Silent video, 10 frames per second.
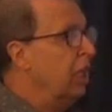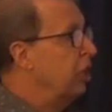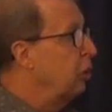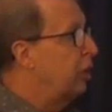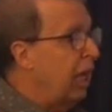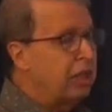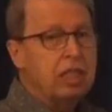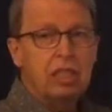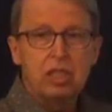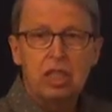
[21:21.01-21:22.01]
So that
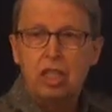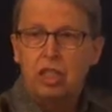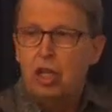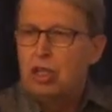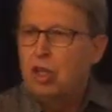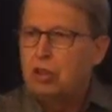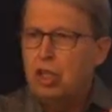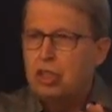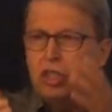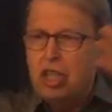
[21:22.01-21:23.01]
is the, the,
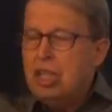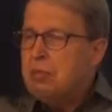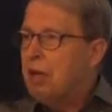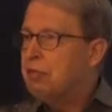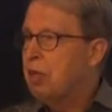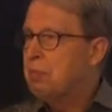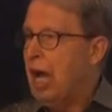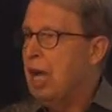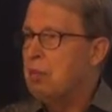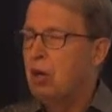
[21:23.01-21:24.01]
the theme of the
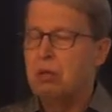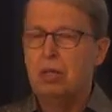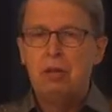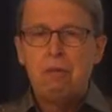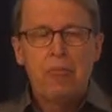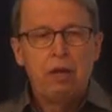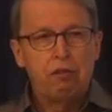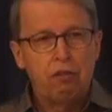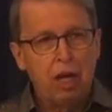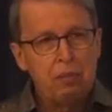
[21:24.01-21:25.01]
Bible
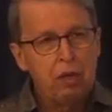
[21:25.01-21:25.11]
from